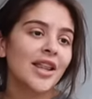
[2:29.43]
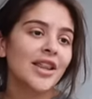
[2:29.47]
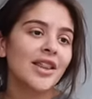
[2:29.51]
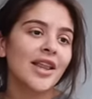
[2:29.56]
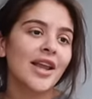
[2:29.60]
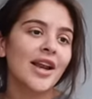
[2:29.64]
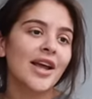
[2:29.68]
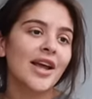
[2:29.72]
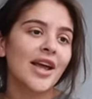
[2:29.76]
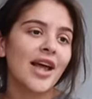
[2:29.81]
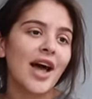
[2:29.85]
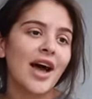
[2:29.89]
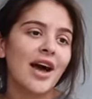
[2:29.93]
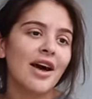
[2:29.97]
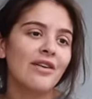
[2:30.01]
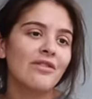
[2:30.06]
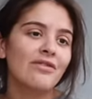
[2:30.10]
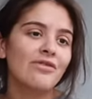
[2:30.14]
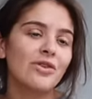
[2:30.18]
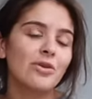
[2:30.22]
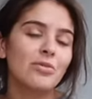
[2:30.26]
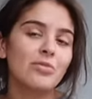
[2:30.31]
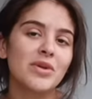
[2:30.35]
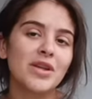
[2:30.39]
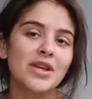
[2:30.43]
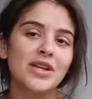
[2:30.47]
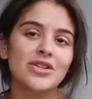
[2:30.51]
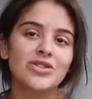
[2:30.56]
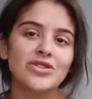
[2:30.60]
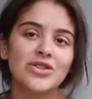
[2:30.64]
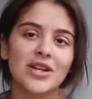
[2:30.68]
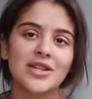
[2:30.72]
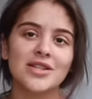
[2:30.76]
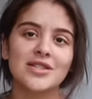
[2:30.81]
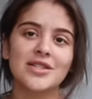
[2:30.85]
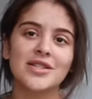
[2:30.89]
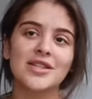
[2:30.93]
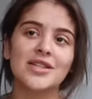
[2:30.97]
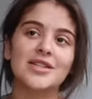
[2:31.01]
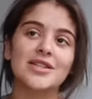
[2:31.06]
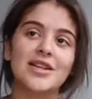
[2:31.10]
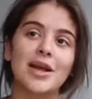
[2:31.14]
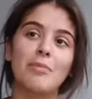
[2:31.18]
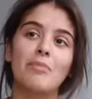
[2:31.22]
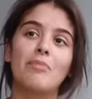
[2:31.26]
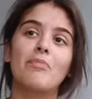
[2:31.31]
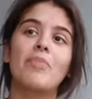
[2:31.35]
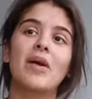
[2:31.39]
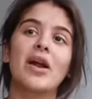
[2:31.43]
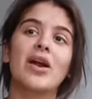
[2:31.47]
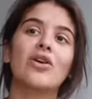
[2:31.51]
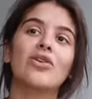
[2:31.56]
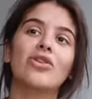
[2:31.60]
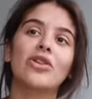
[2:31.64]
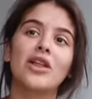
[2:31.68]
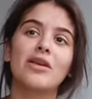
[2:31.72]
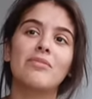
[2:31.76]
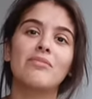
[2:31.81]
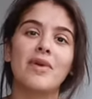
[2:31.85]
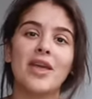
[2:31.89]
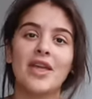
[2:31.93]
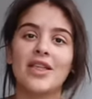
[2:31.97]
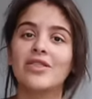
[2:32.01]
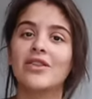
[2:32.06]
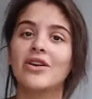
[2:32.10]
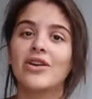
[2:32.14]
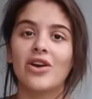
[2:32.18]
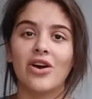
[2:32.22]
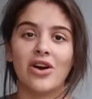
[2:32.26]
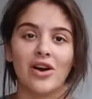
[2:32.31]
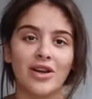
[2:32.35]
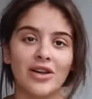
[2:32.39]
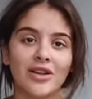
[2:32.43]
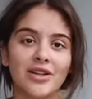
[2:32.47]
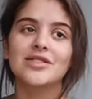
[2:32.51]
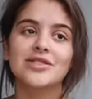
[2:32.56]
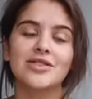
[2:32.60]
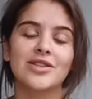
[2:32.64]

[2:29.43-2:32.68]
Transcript: that I have for being Gen Z because I barely made the cut.